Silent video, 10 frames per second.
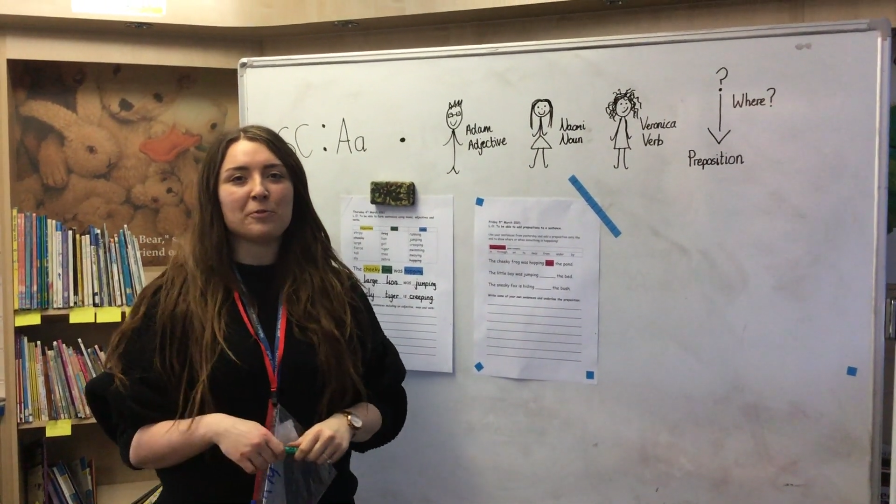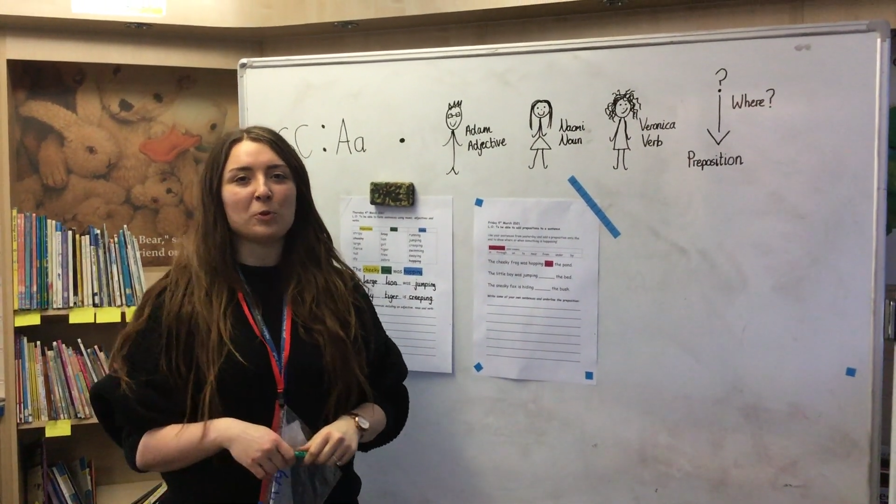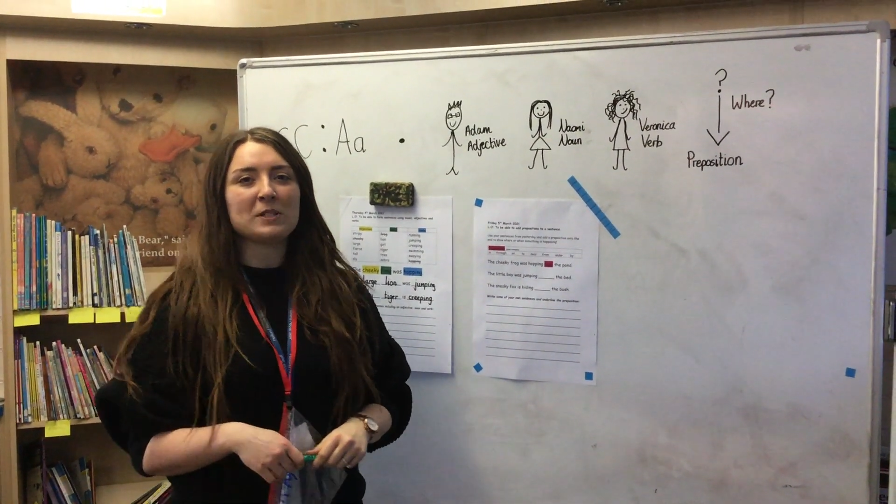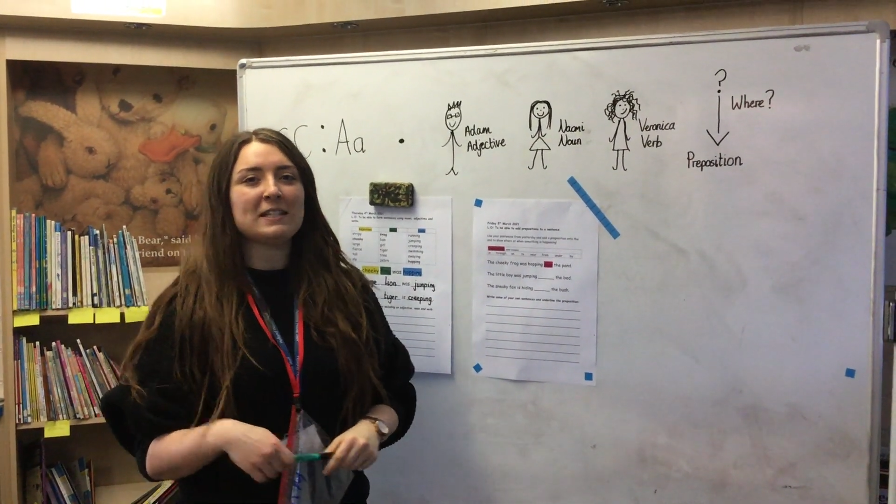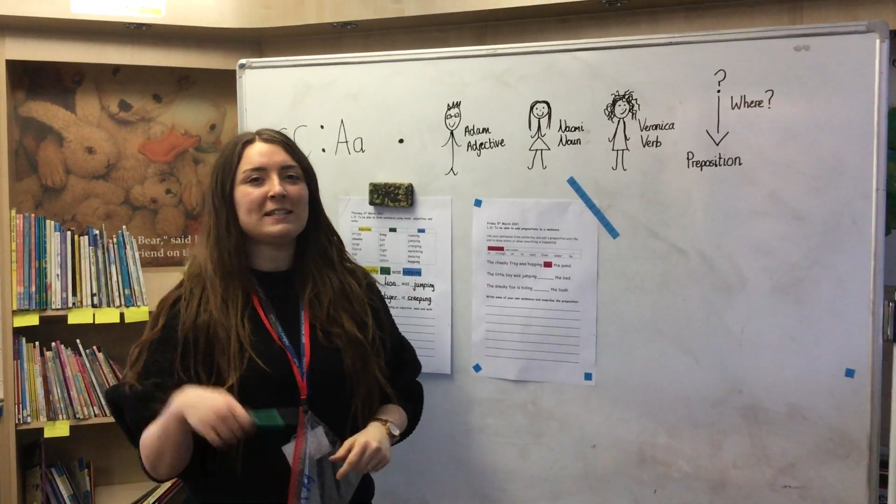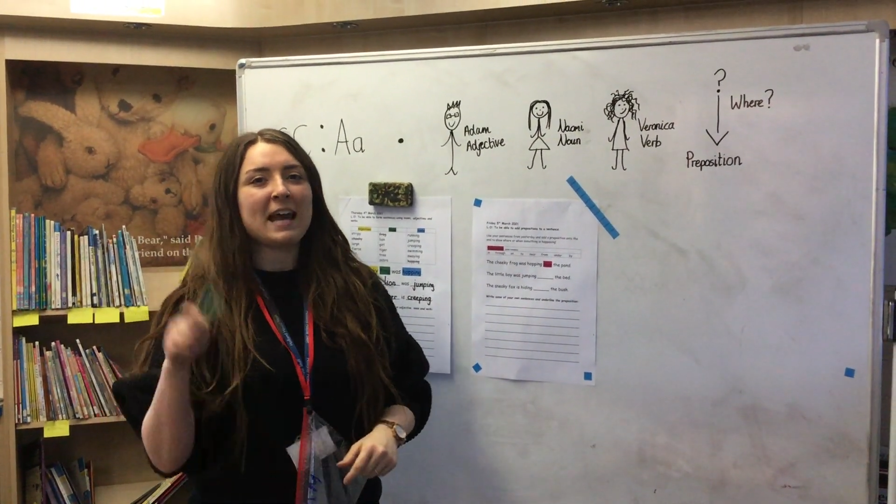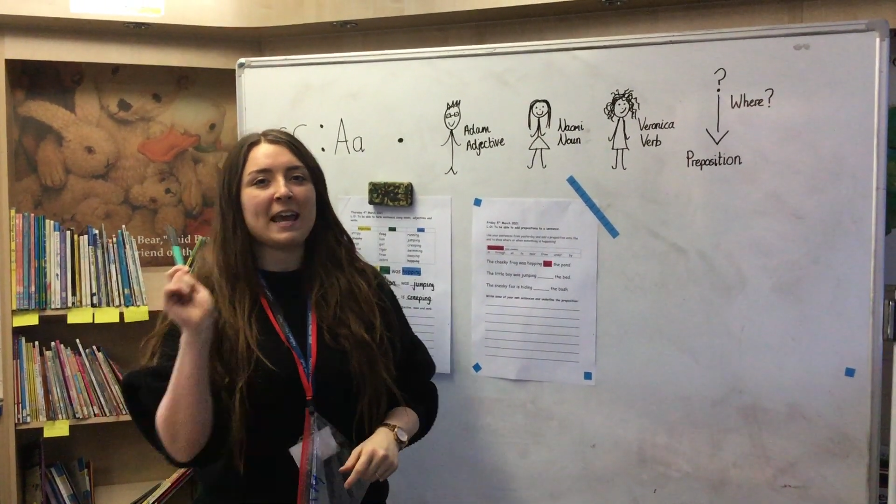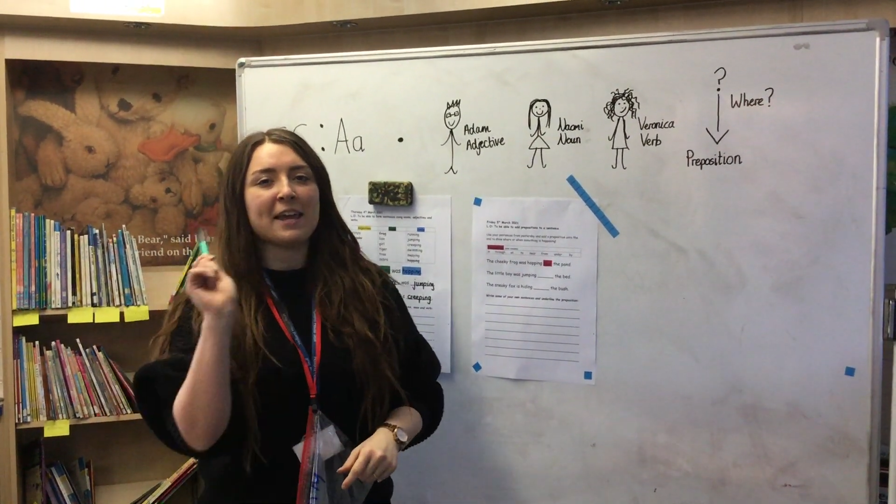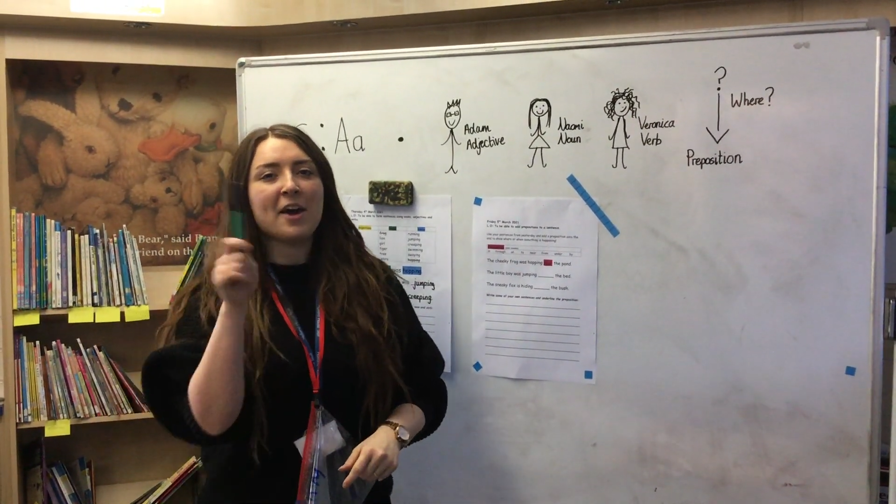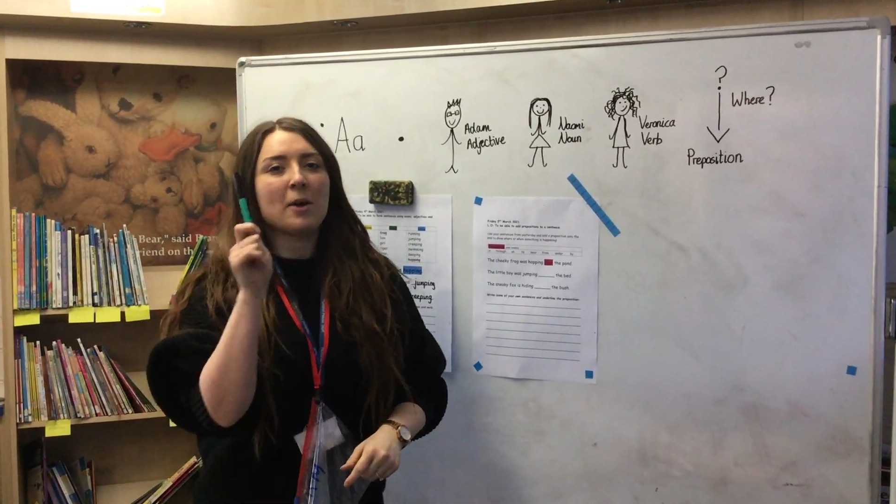for
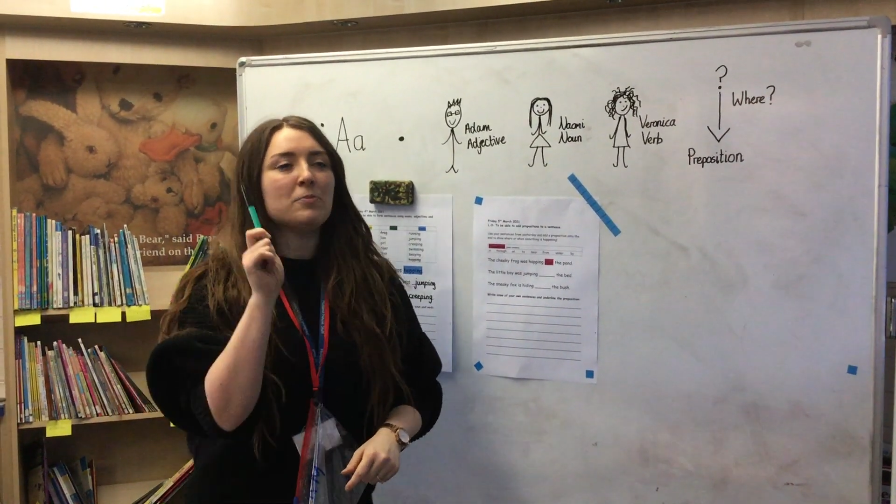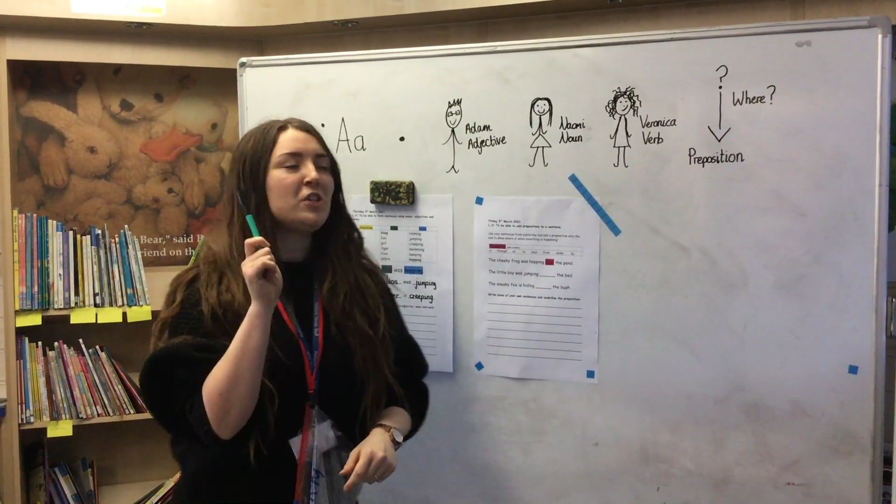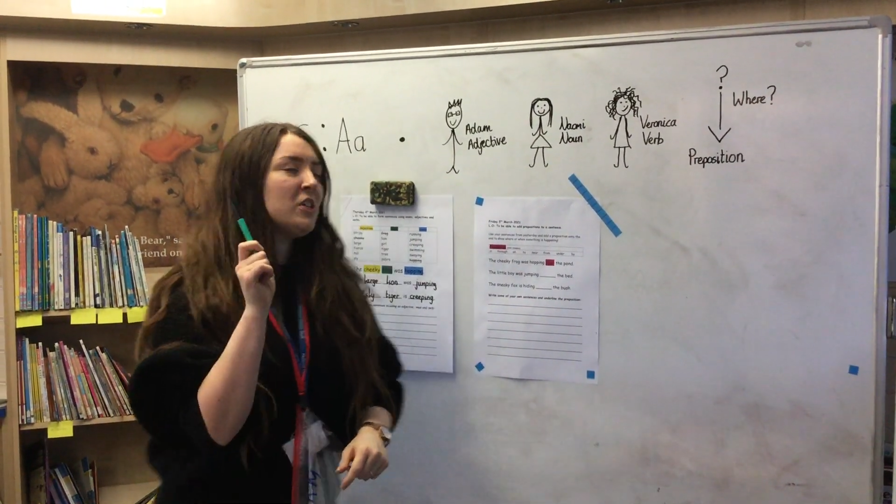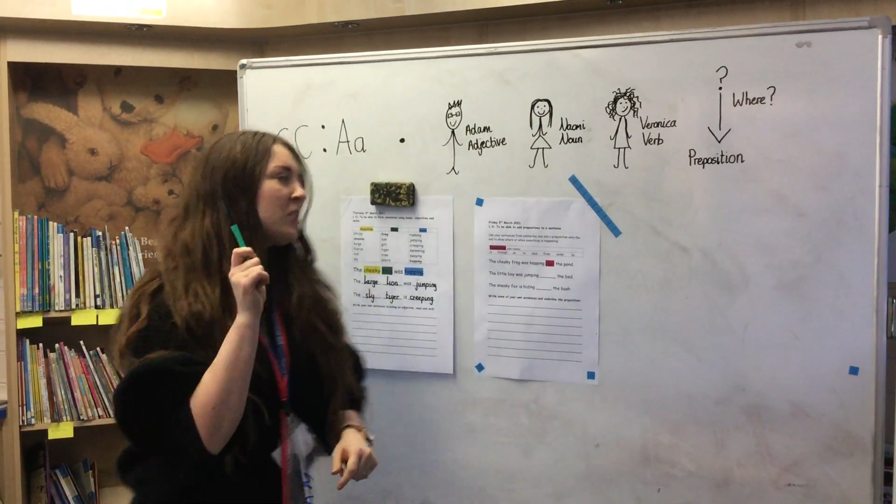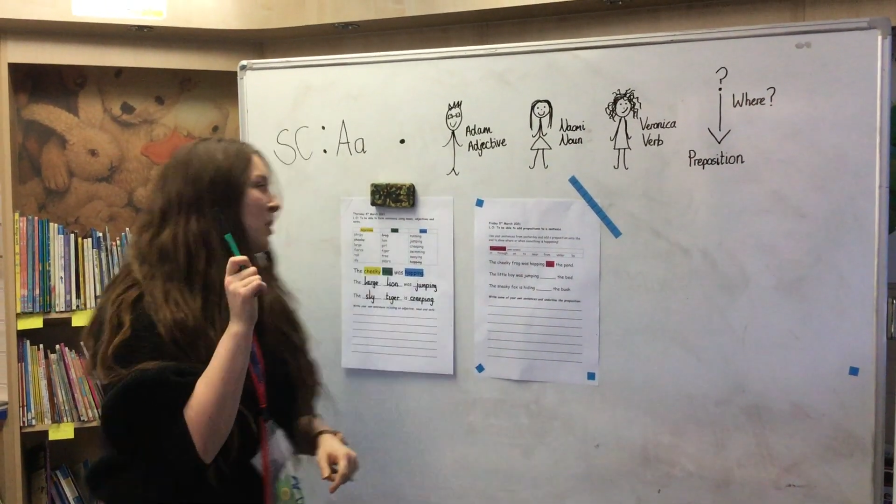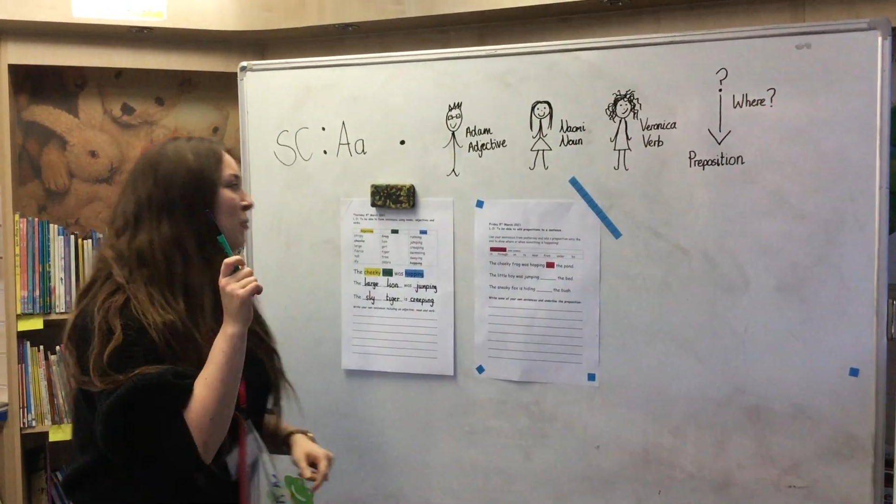today. I'm just going